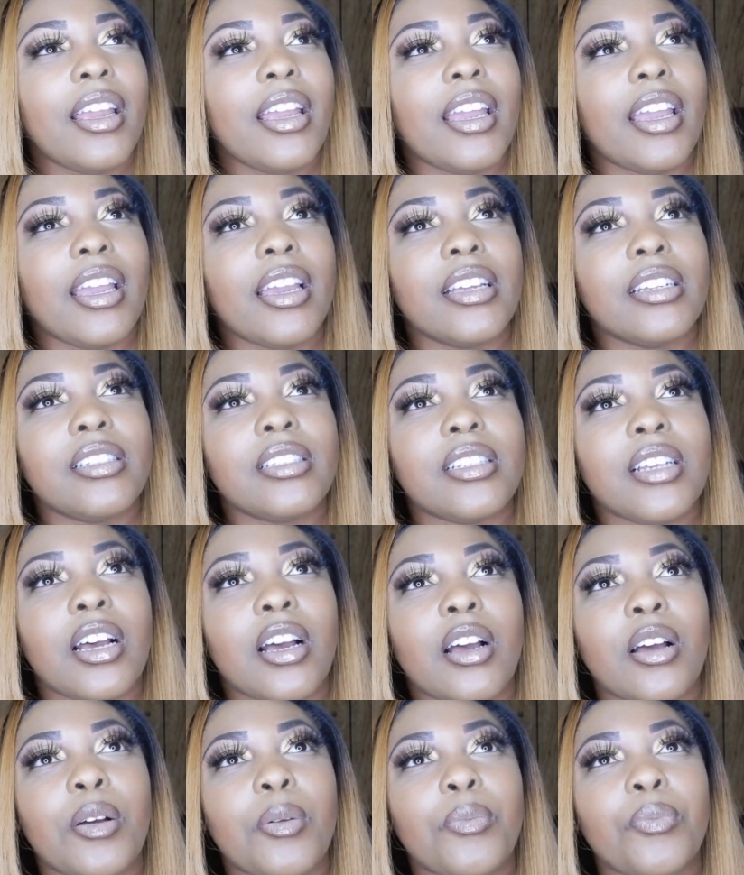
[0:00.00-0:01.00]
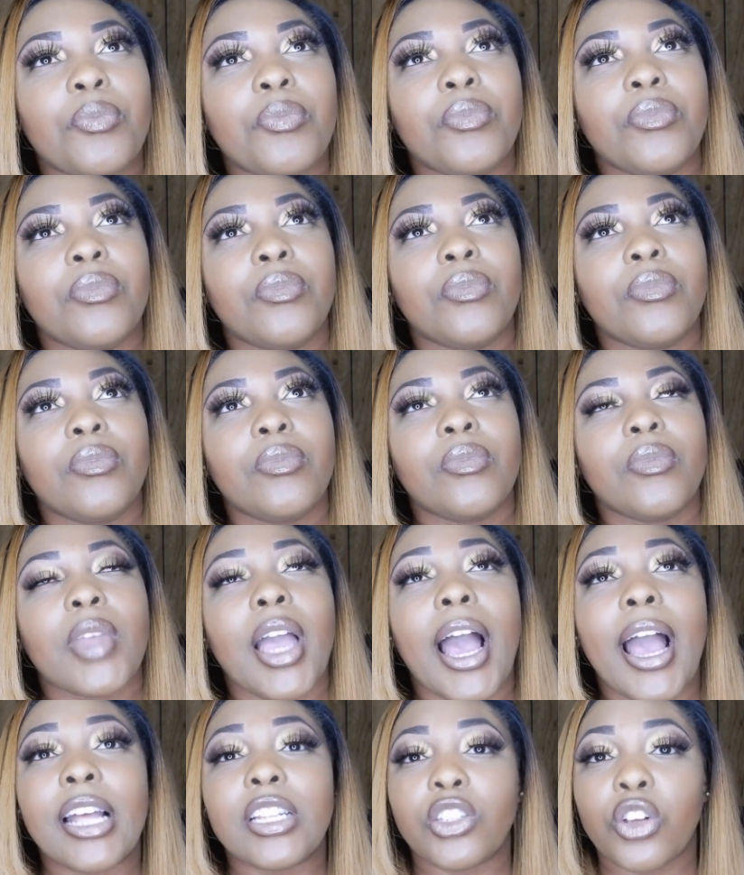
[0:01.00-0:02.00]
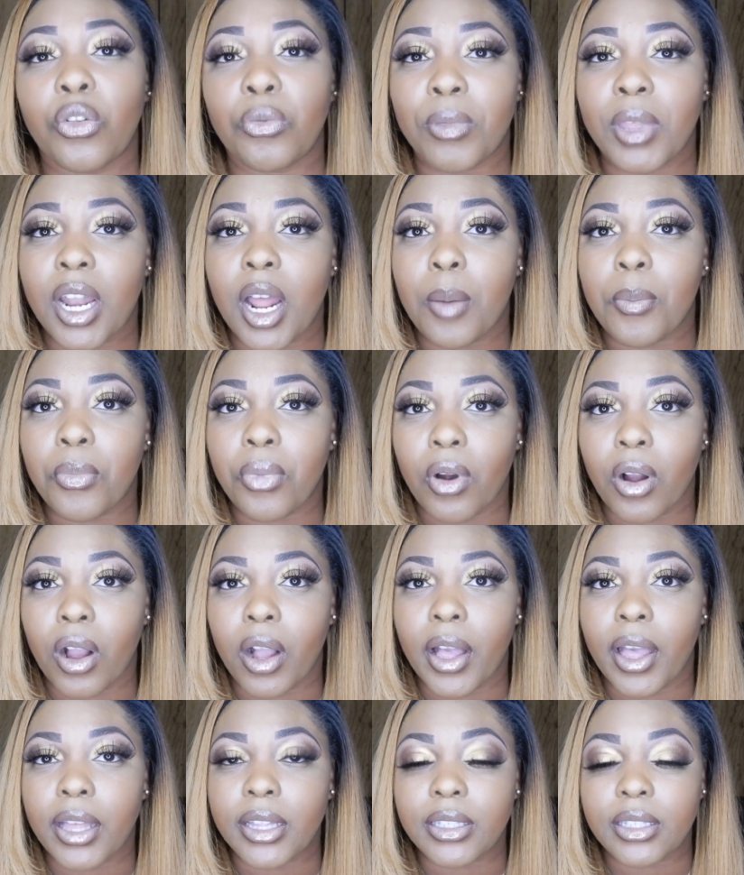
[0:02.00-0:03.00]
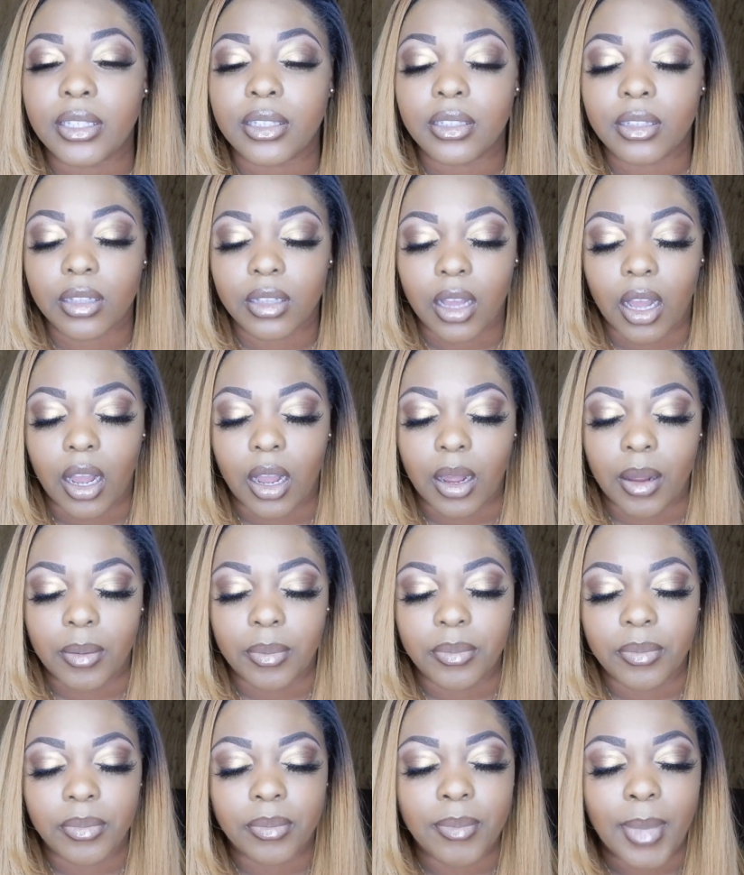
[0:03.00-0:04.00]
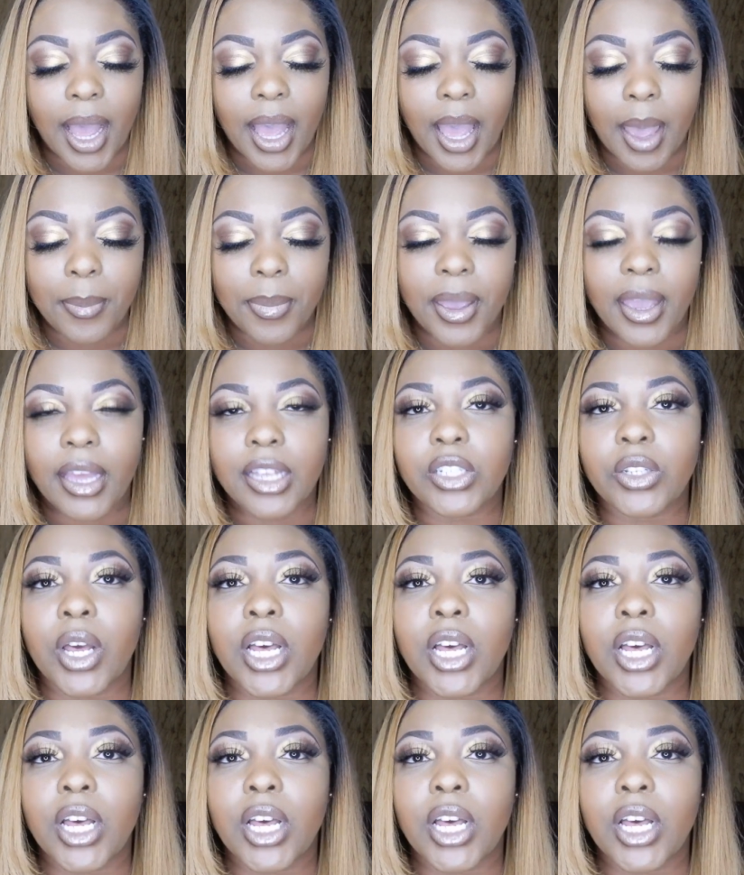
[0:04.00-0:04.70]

And I had told him that I brought my iPad,